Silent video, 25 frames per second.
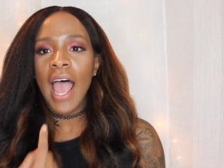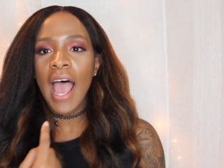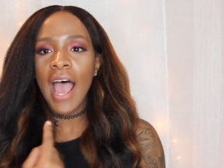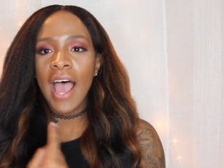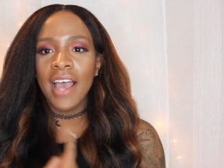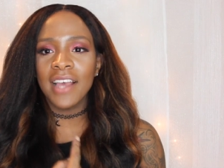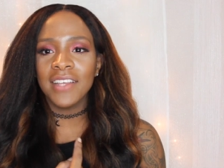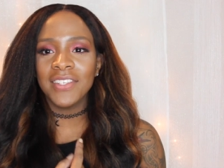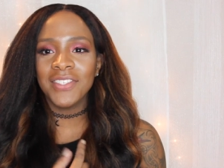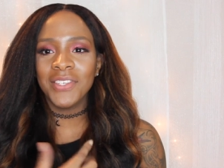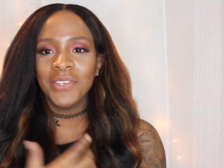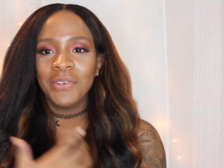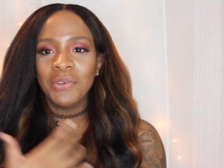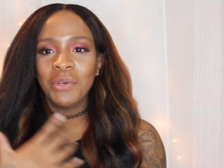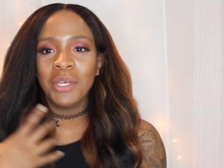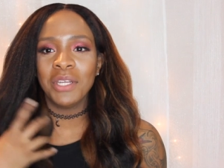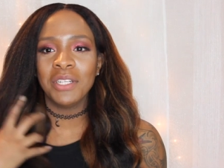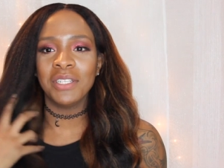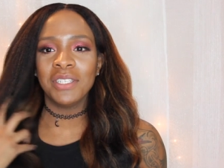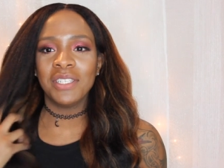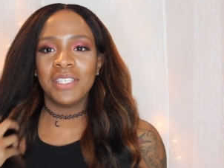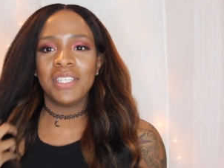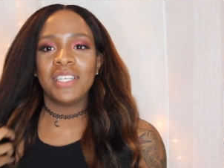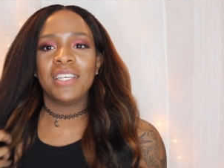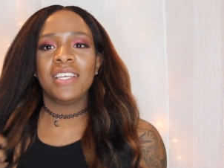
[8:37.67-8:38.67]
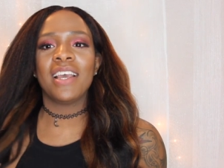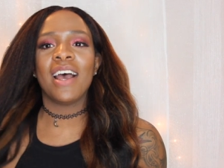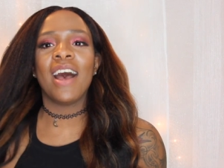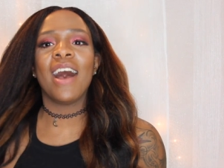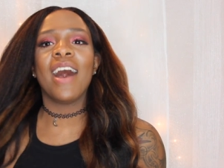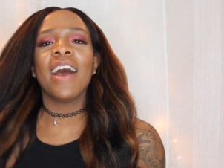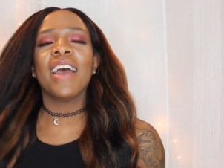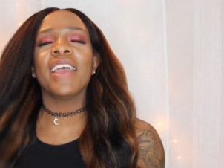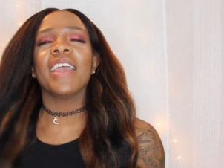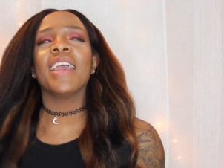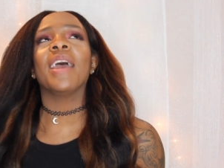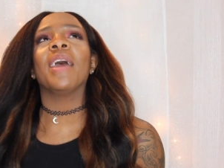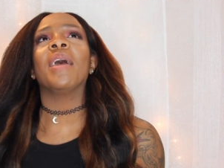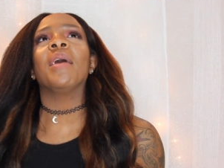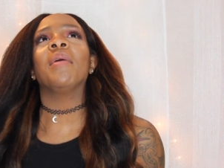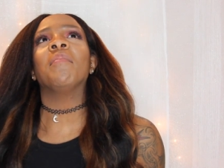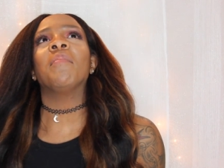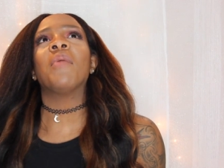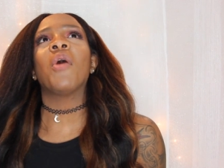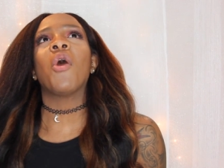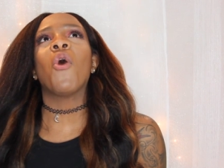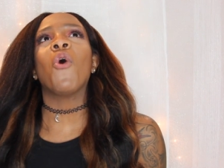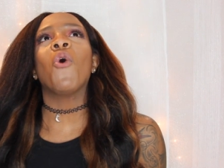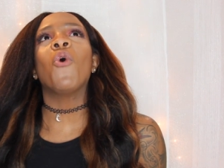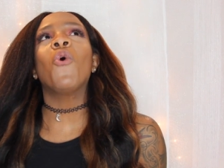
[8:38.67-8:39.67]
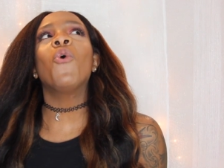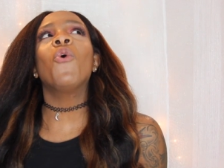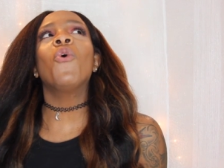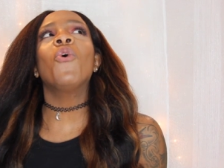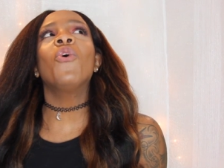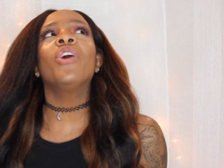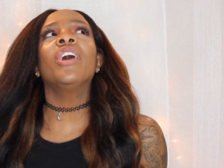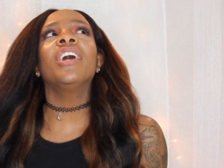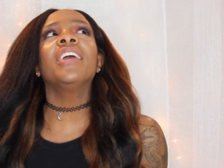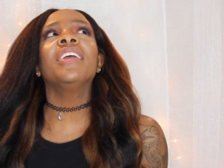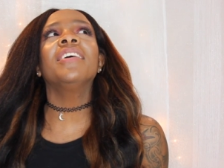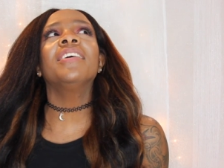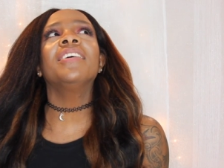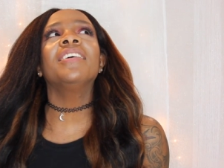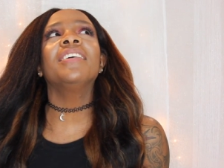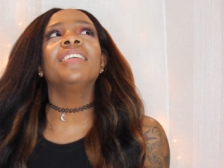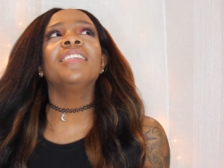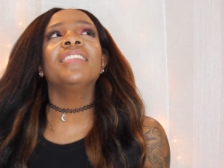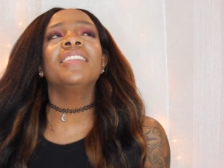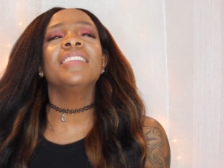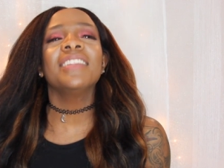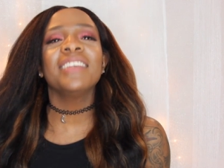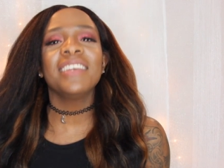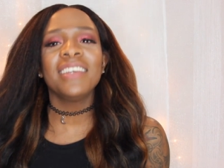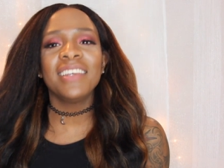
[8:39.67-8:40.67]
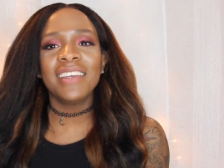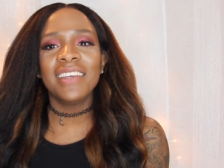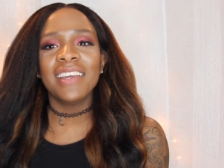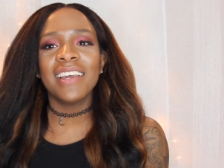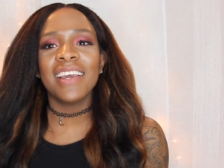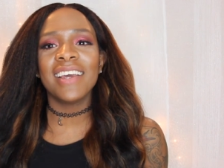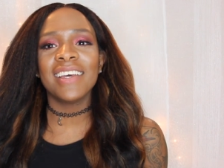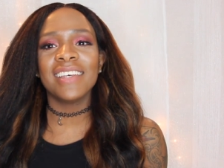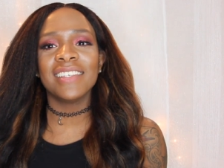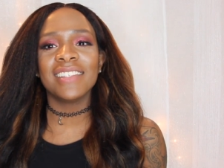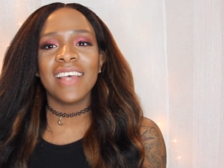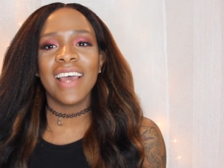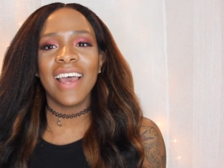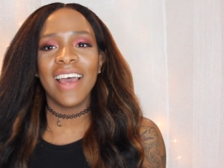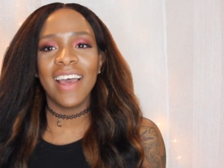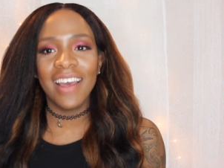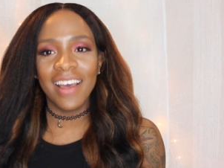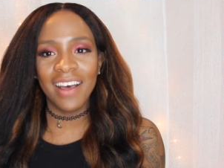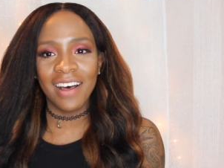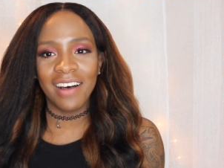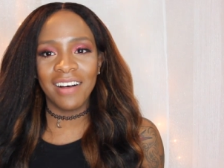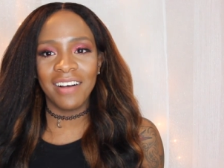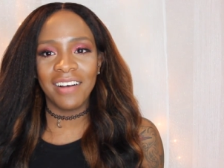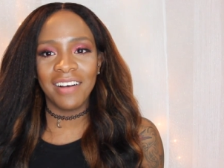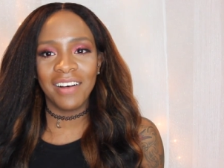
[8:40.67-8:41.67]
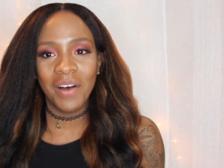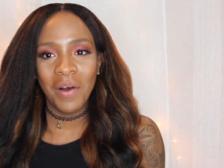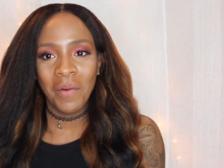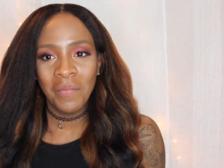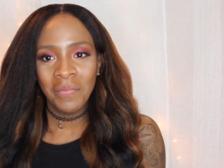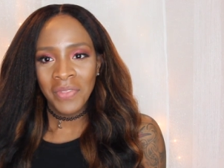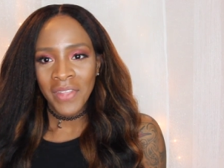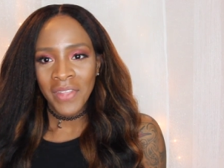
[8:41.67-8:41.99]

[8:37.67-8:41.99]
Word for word: as you can see, I am oily as hell.